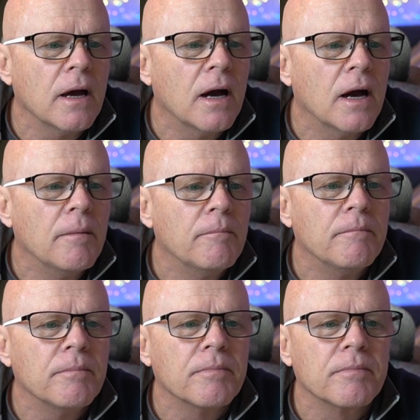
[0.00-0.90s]

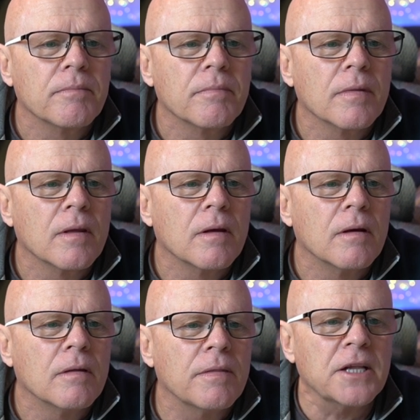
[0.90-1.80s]
Um,
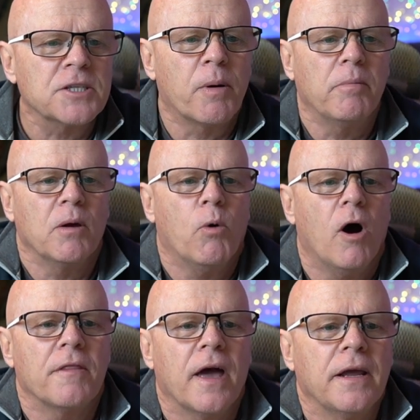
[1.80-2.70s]
that's probably
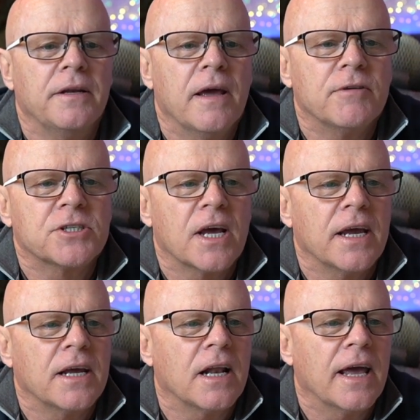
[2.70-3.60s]
why they never
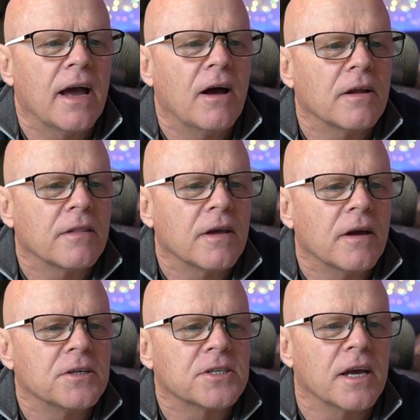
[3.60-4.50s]
say it aloud and they
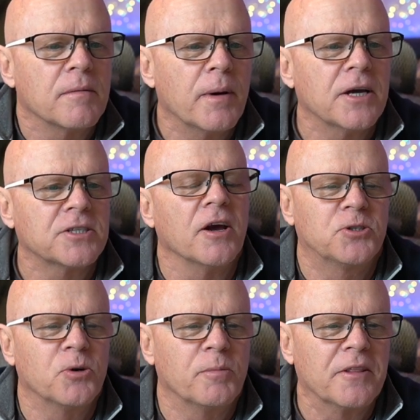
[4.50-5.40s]
only say the master. Oh,
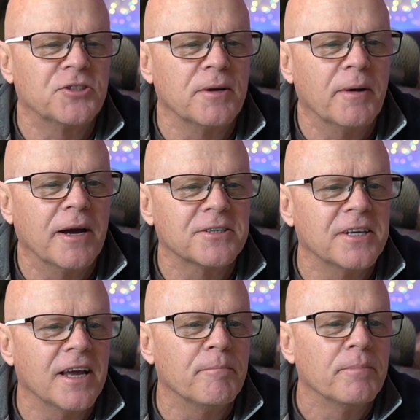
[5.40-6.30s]
you're talking about the G
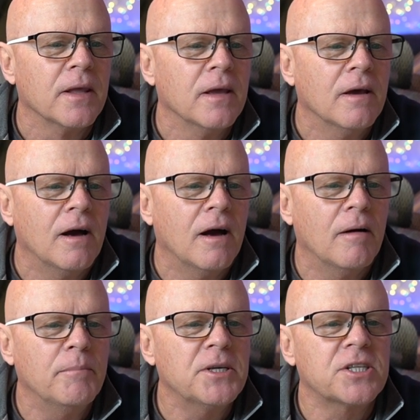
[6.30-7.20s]
Master, yep.
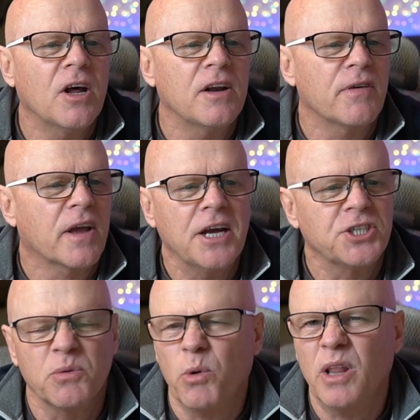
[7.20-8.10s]
Uh, missed the
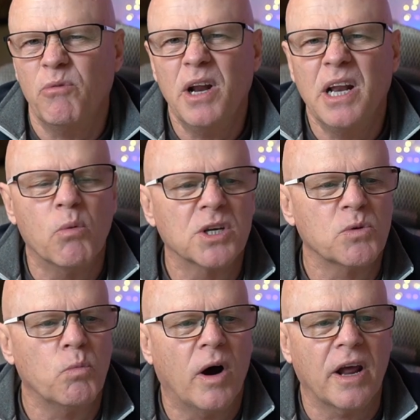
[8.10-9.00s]
notification. Well, there really
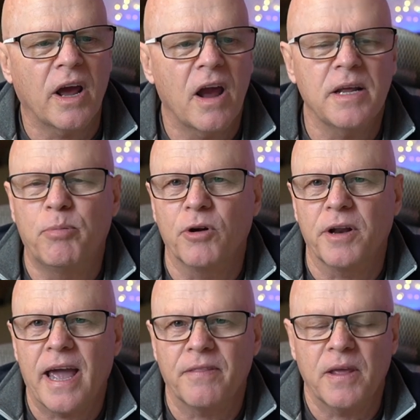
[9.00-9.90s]
wasn't one. I only put
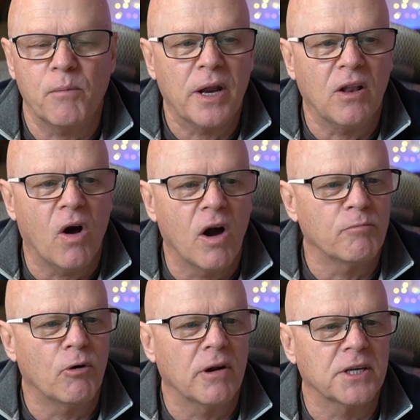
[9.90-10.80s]
it out and then went
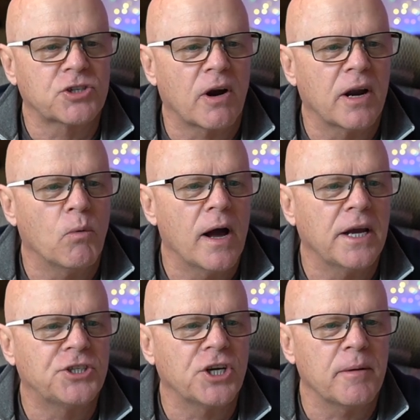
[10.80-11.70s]
live more or less straight
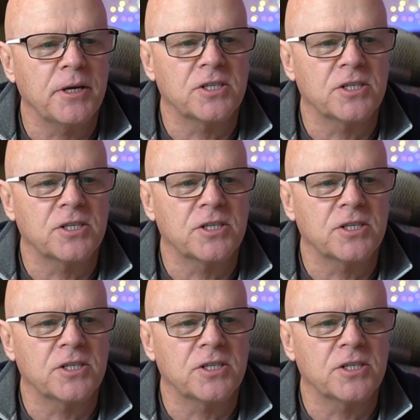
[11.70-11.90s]
away, Jamie.